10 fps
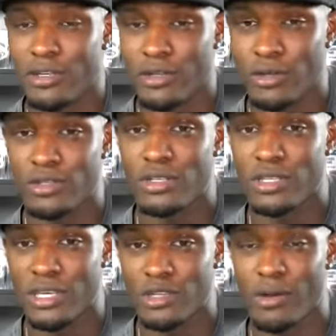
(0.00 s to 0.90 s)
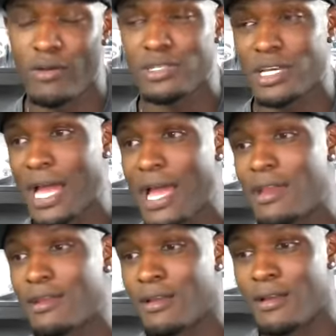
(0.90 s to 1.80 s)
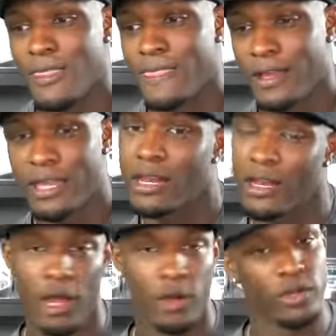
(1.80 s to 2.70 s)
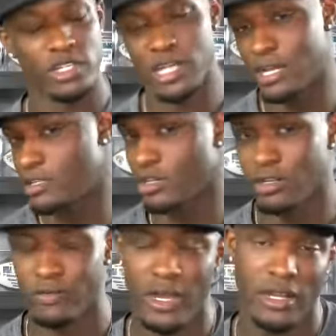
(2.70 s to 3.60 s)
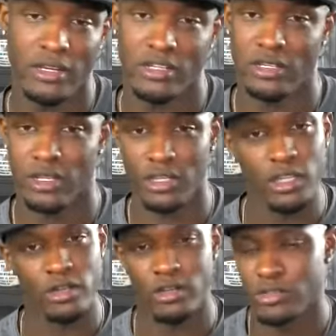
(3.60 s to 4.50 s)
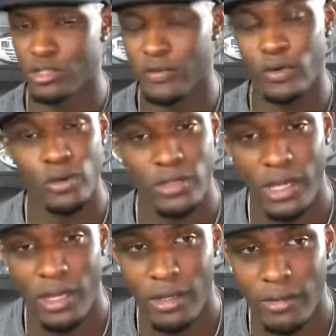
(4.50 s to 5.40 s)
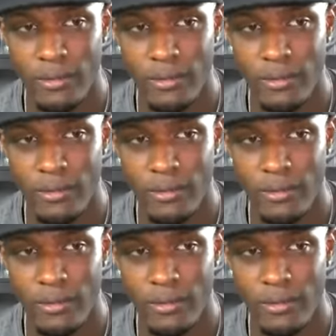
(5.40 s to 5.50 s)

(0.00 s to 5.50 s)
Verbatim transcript: those are the things where I was like, I wish I took advantage and learned those stuff early on,